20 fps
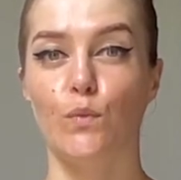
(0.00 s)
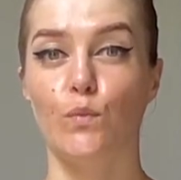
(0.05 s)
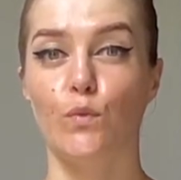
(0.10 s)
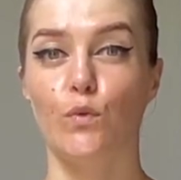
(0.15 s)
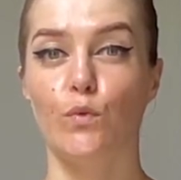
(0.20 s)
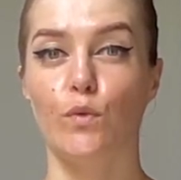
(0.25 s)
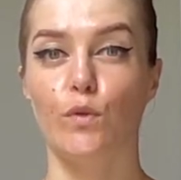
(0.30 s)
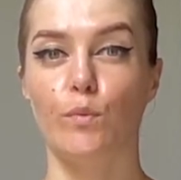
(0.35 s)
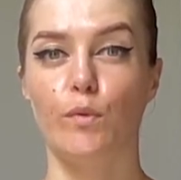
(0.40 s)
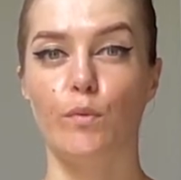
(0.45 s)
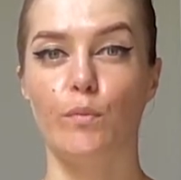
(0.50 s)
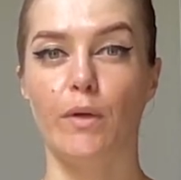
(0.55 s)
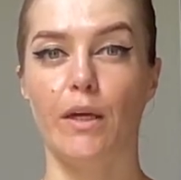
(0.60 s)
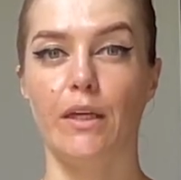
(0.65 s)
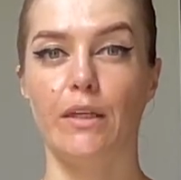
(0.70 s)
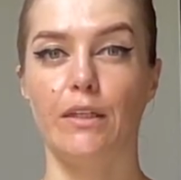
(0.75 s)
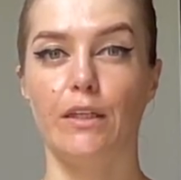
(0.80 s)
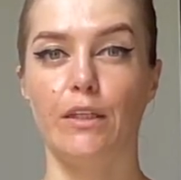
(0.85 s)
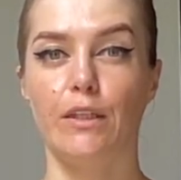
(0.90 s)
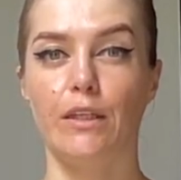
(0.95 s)
We will be
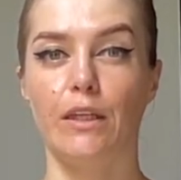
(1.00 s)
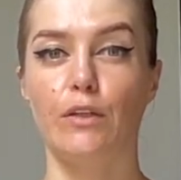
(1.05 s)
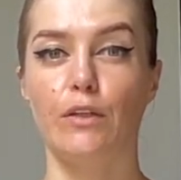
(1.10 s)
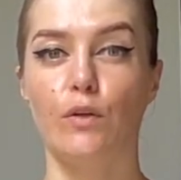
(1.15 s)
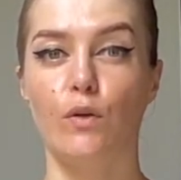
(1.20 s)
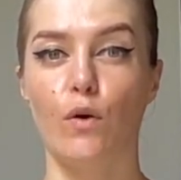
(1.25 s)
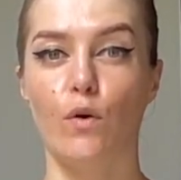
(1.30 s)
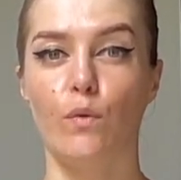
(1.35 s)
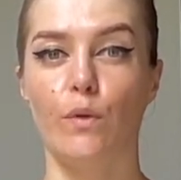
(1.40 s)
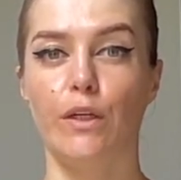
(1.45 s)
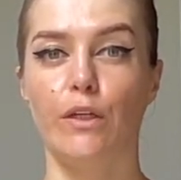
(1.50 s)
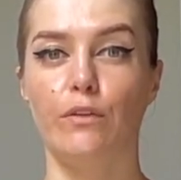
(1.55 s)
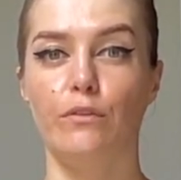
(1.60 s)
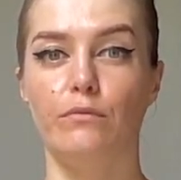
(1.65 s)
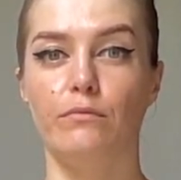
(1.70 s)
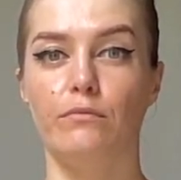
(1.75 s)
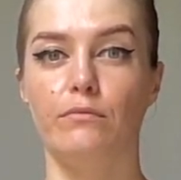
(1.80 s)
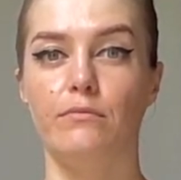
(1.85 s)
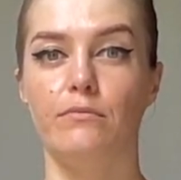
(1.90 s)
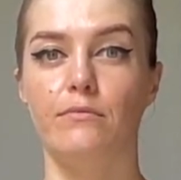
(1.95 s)
making and
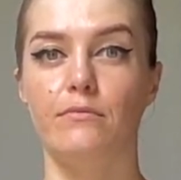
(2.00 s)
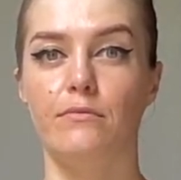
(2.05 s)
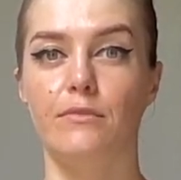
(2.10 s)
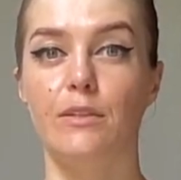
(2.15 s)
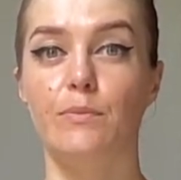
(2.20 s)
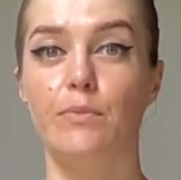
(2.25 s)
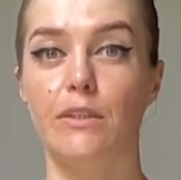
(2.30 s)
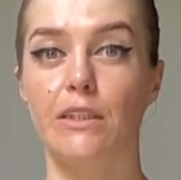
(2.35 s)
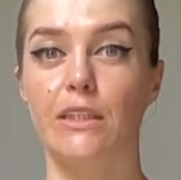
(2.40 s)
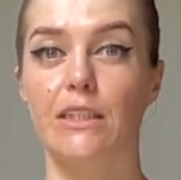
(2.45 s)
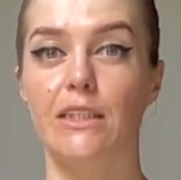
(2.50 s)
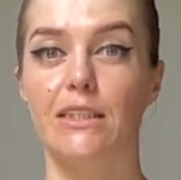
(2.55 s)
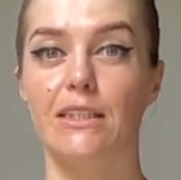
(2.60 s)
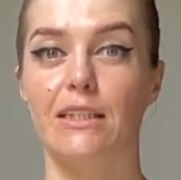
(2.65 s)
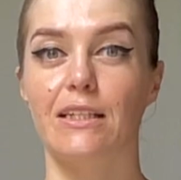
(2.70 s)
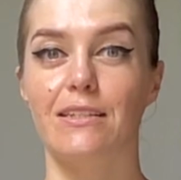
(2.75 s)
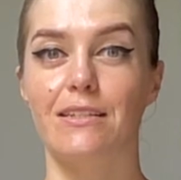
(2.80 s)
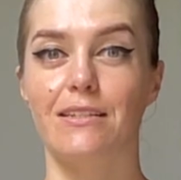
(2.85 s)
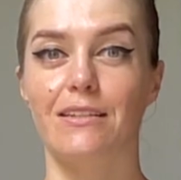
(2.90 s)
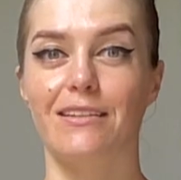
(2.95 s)
going deeper in this
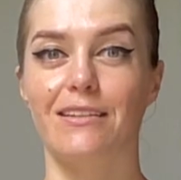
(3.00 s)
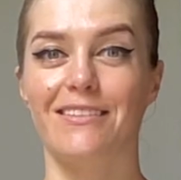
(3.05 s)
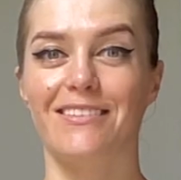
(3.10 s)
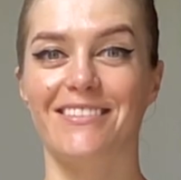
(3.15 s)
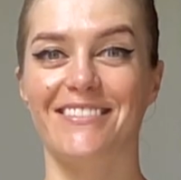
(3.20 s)
asana.